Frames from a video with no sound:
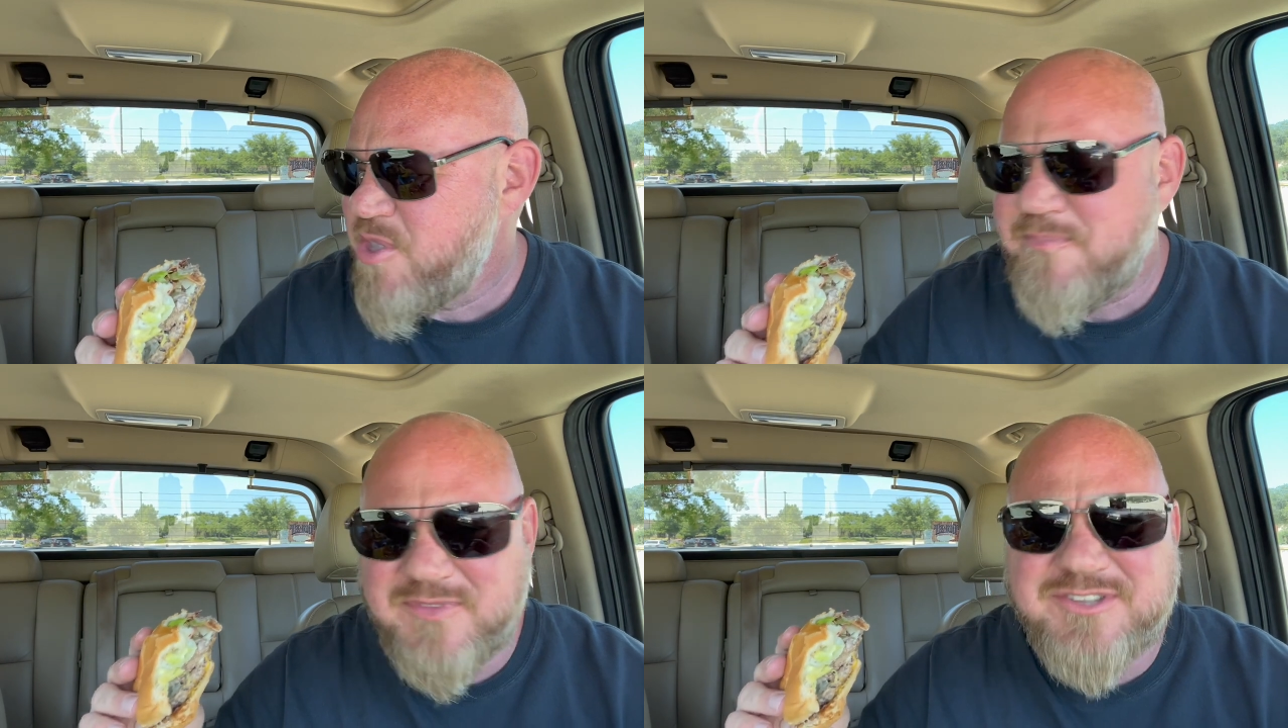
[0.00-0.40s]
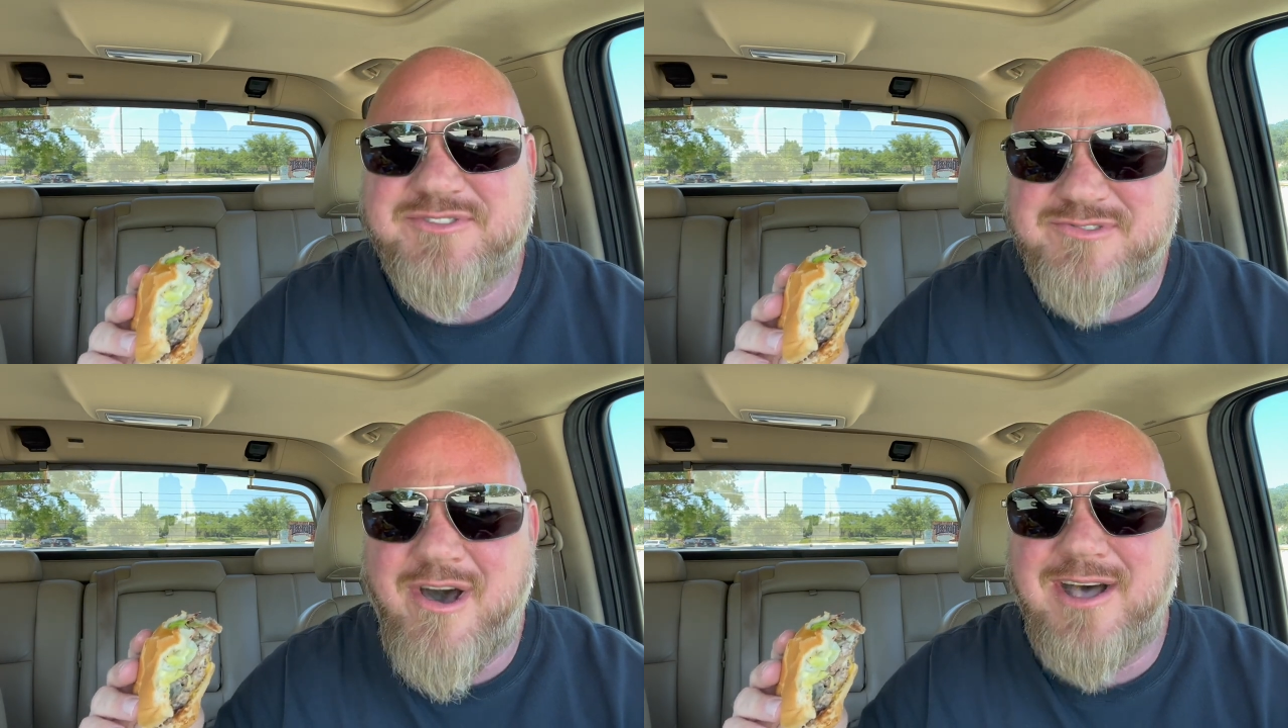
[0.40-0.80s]
This
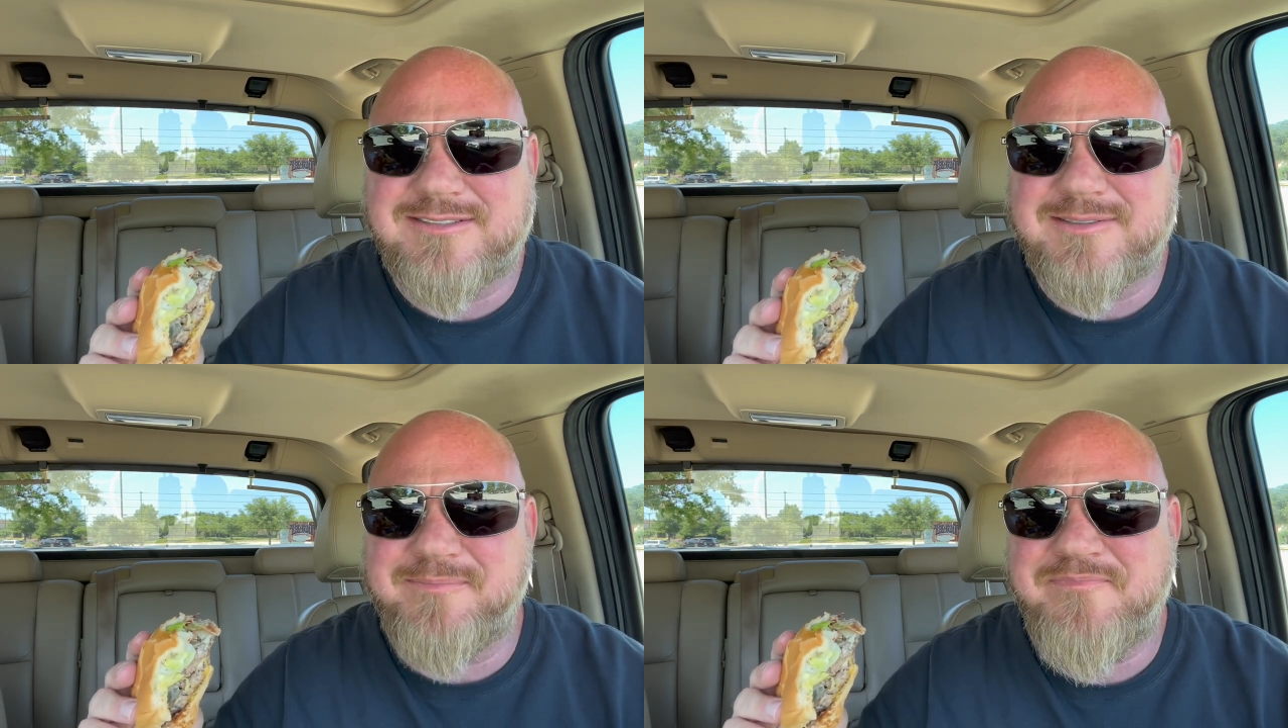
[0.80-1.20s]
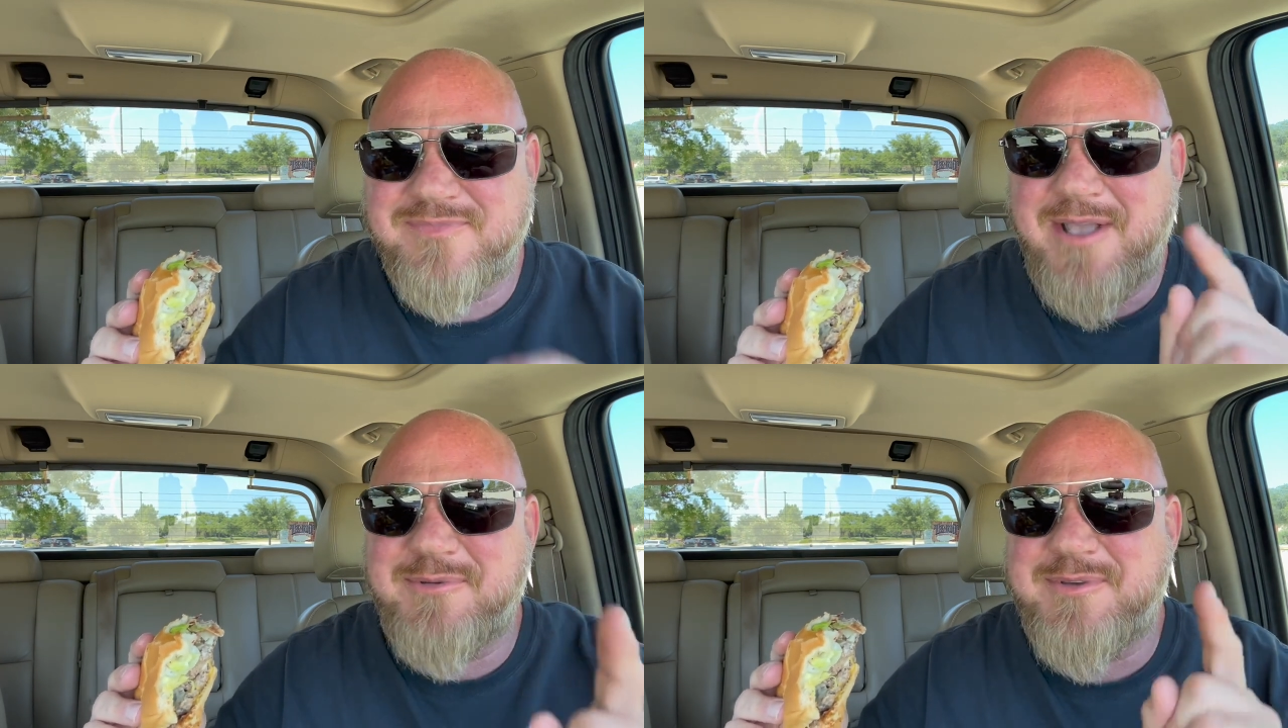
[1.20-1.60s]
was awesome.
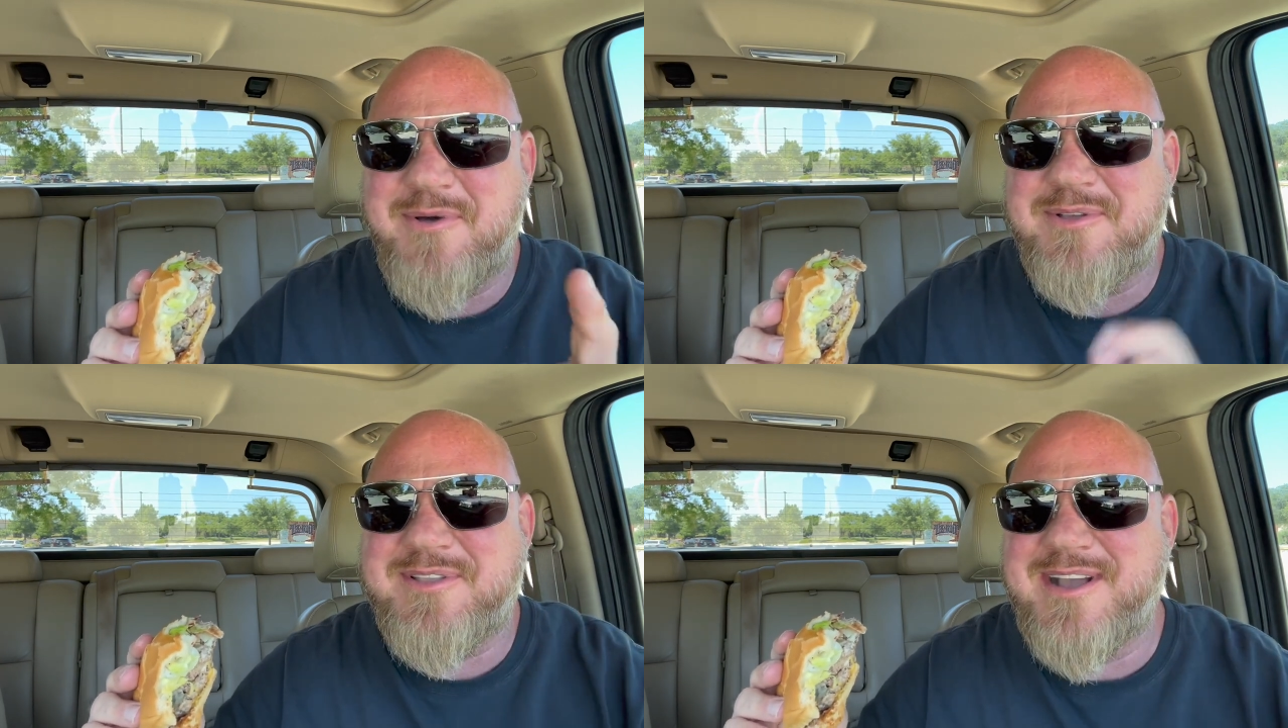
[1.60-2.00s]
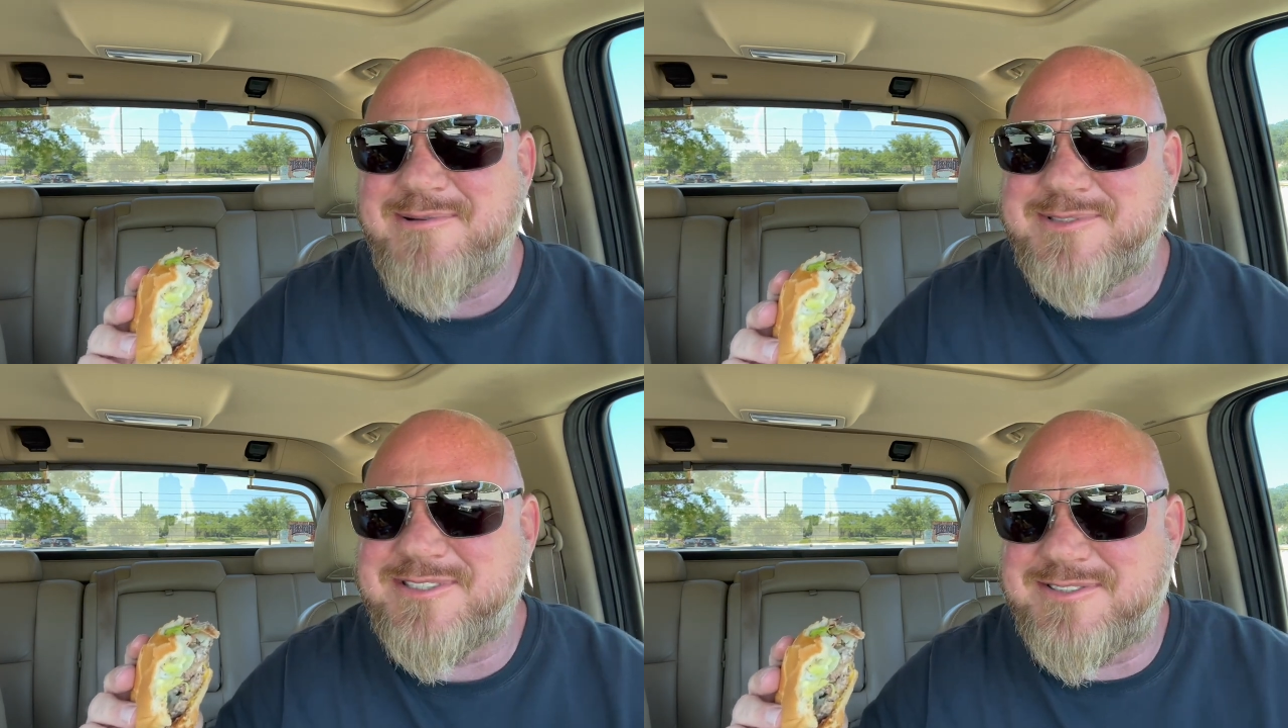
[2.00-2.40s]
That was the only thing I
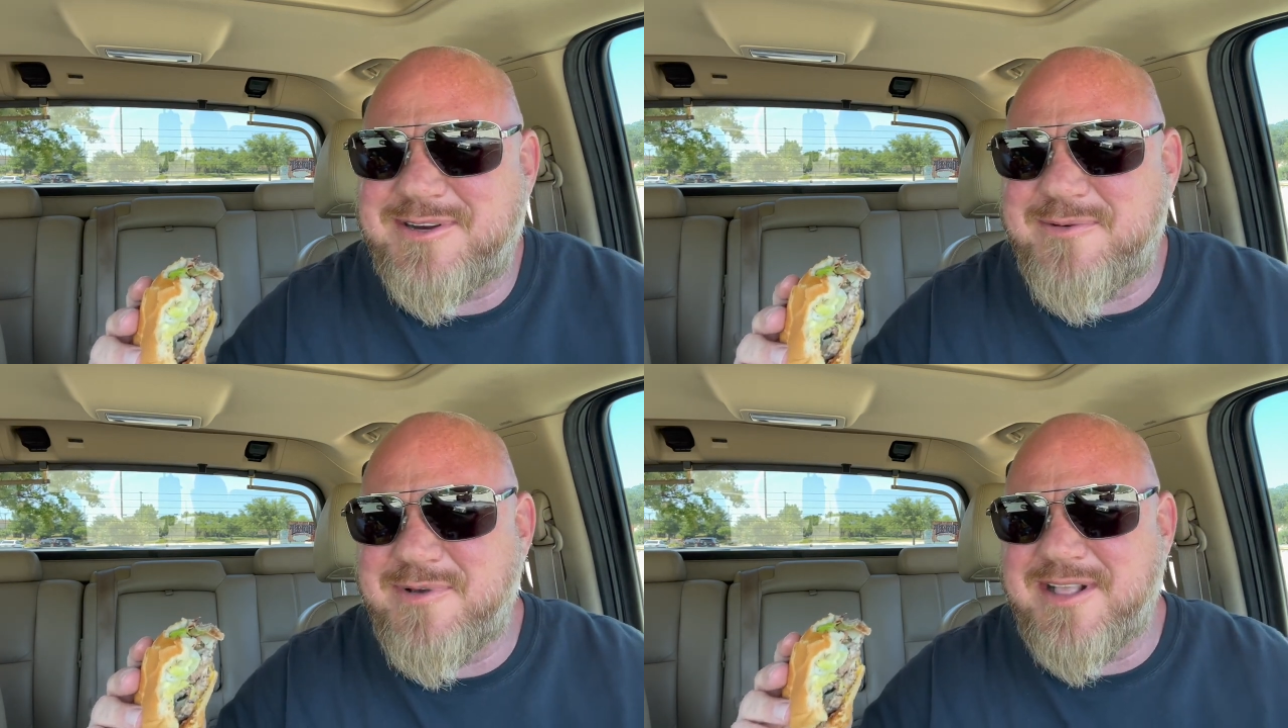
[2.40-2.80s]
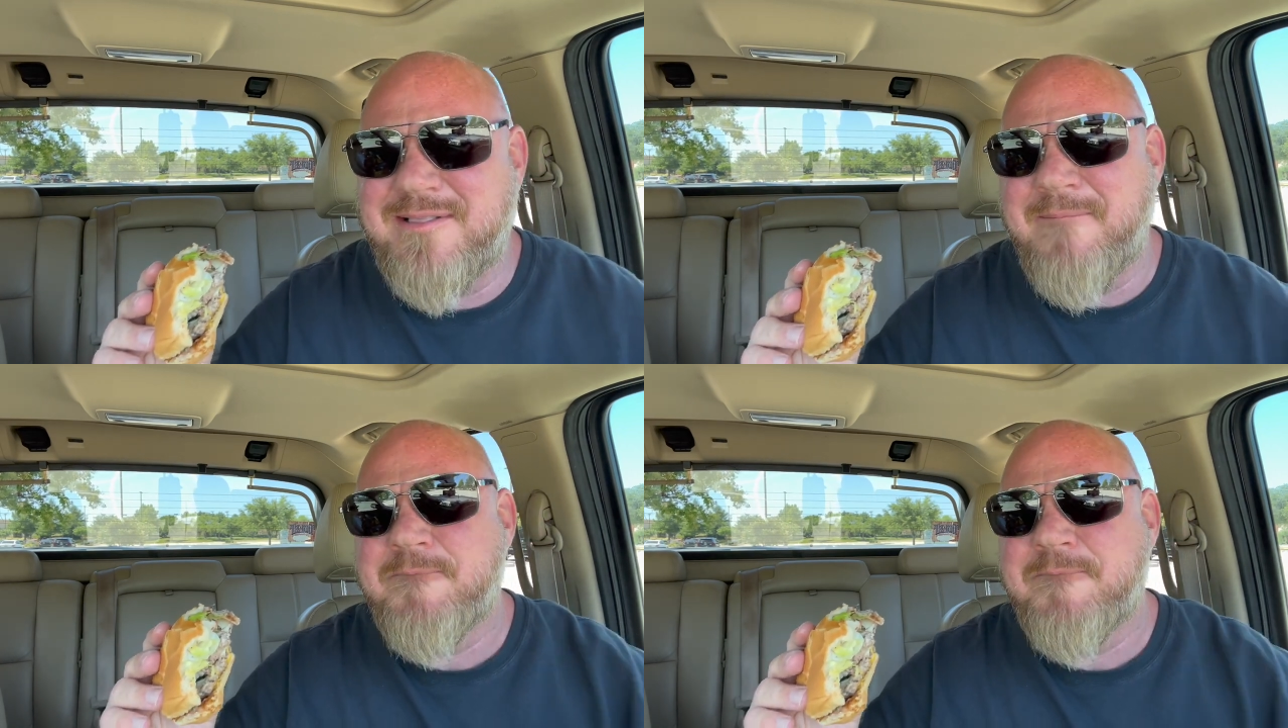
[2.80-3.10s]
was concerned with.